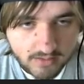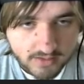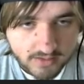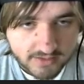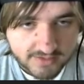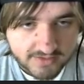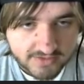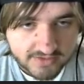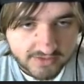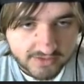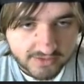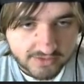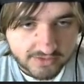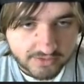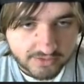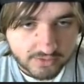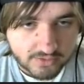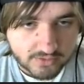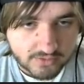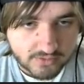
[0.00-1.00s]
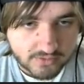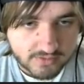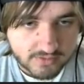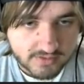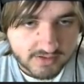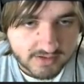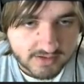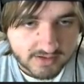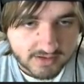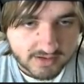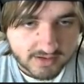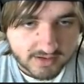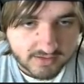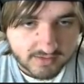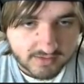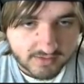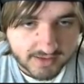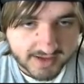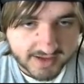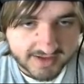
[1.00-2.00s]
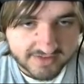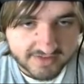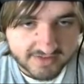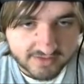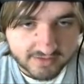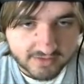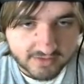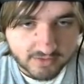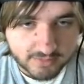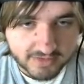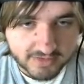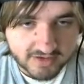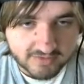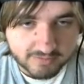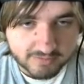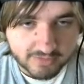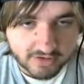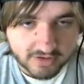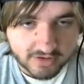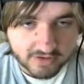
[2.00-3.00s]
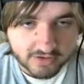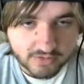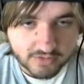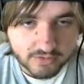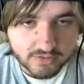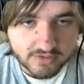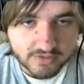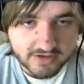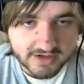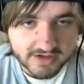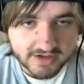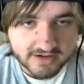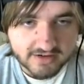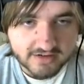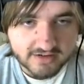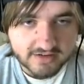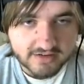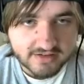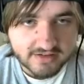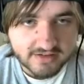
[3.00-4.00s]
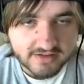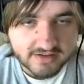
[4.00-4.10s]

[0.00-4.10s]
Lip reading: Let's do a last little bit of parkour here.